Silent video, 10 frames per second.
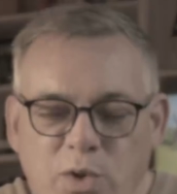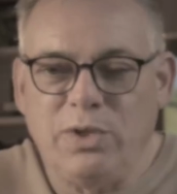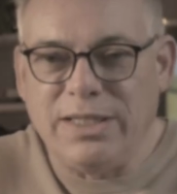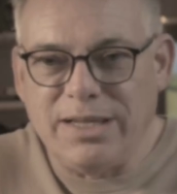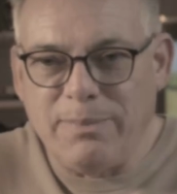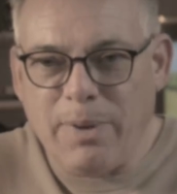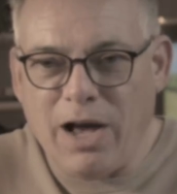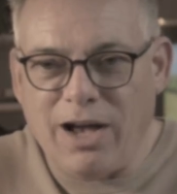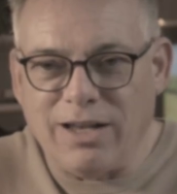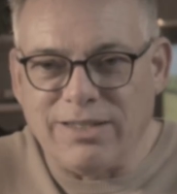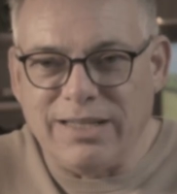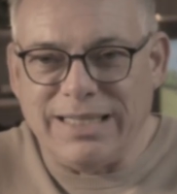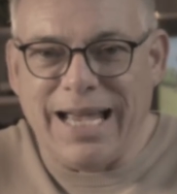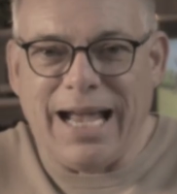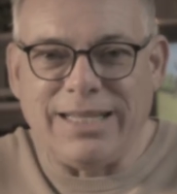distant past, the
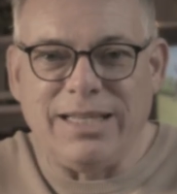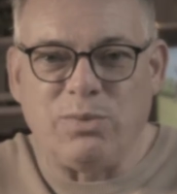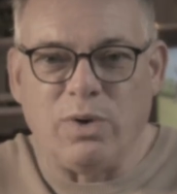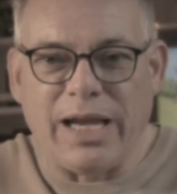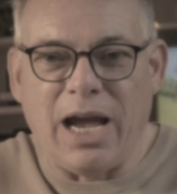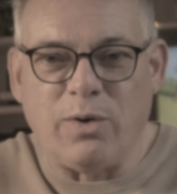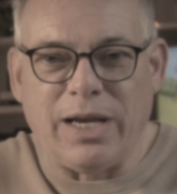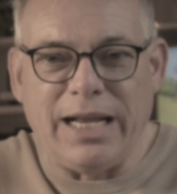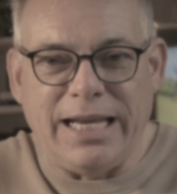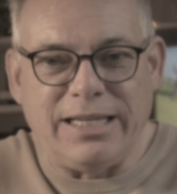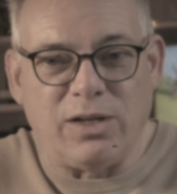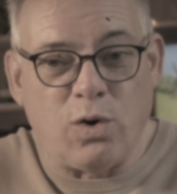taxes were calculated